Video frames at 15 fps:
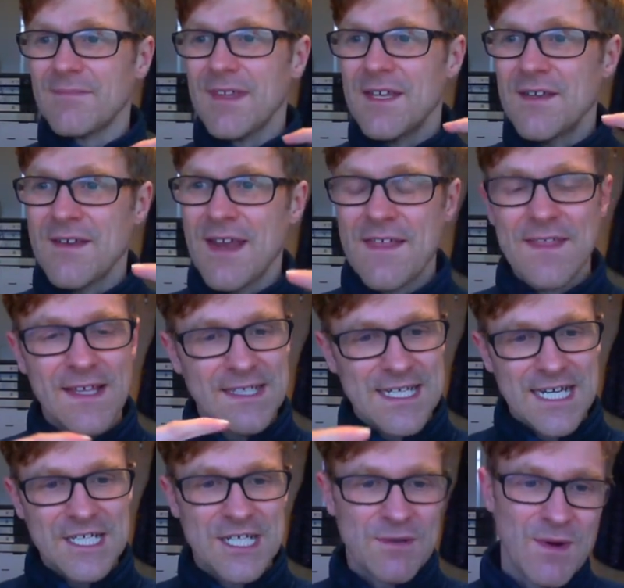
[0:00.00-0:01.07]
you get this
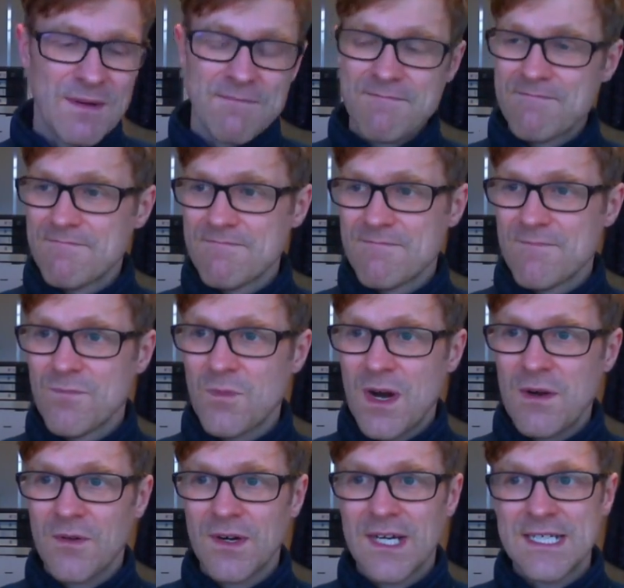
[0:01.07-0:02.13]
actually when
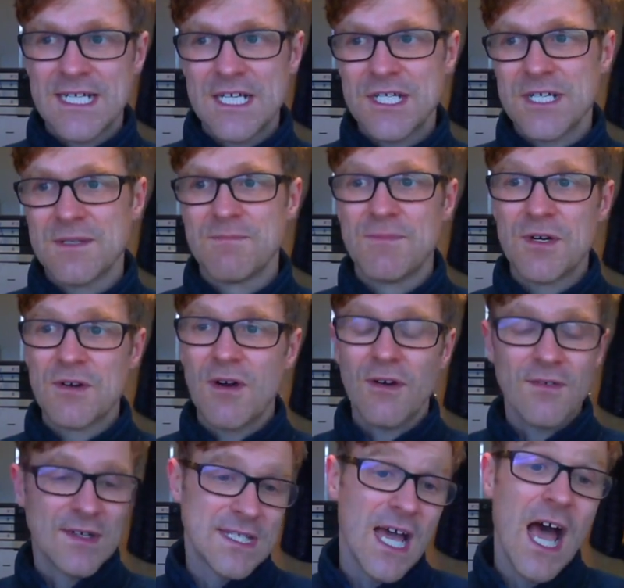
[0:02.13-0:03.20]
organisations
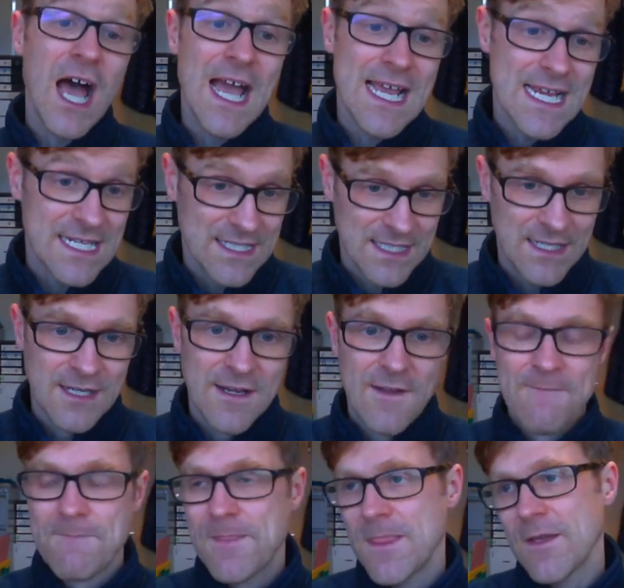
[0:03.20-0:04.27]
bureaucratise,
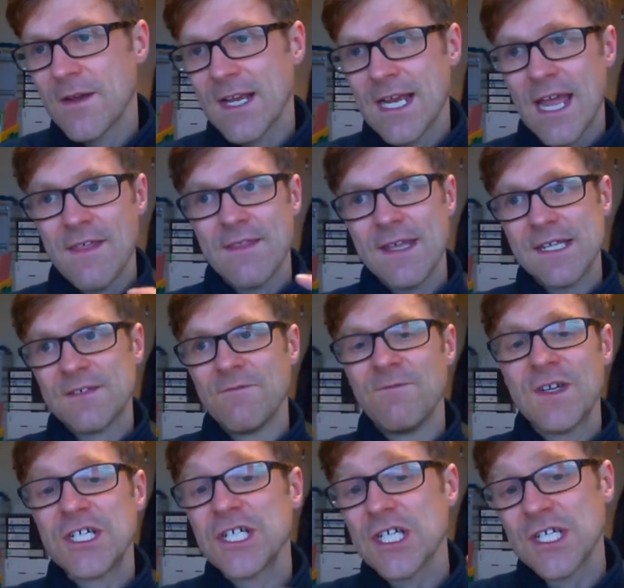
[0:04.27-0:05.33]
you can get these
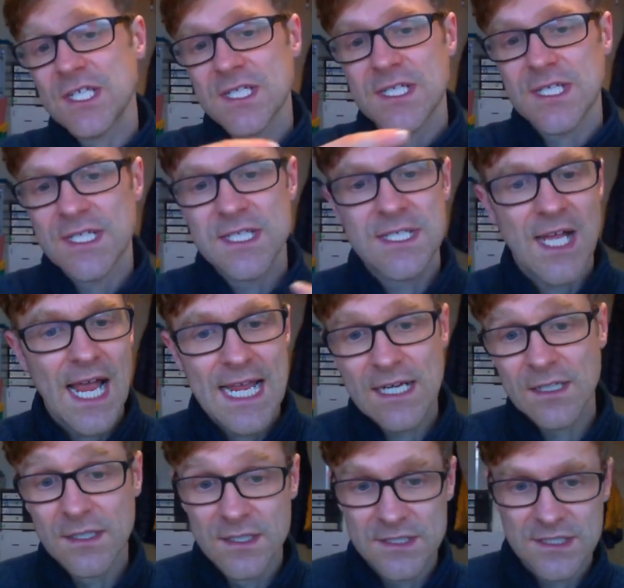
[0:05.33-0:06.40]
vicious
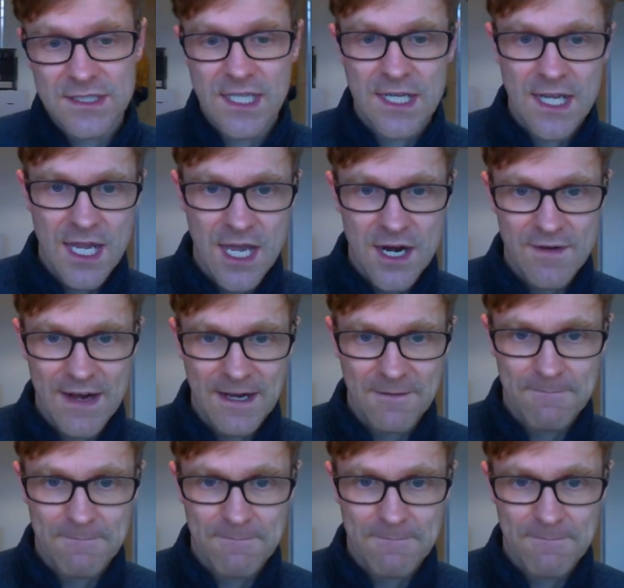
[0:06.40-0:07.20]
cycles occurring.